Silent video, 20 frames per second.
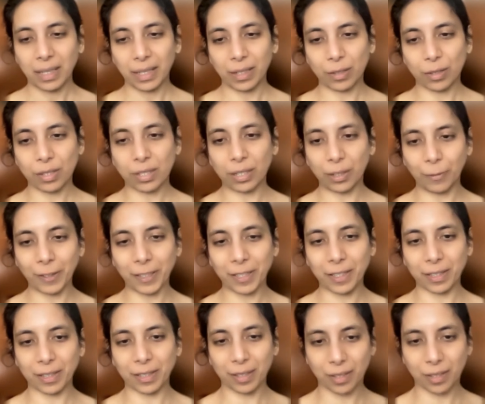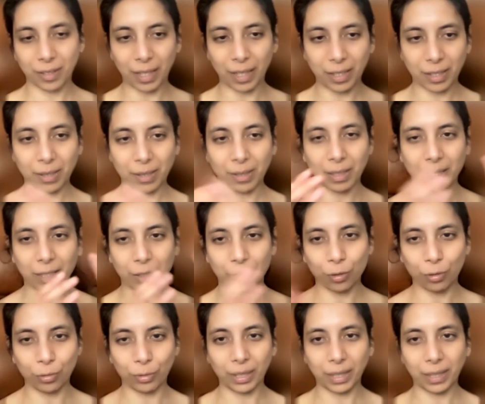services that
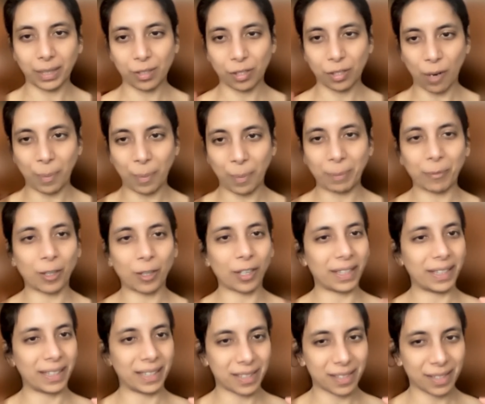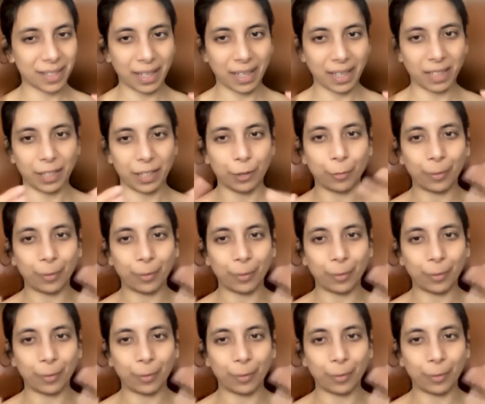do this topic modeling at scale.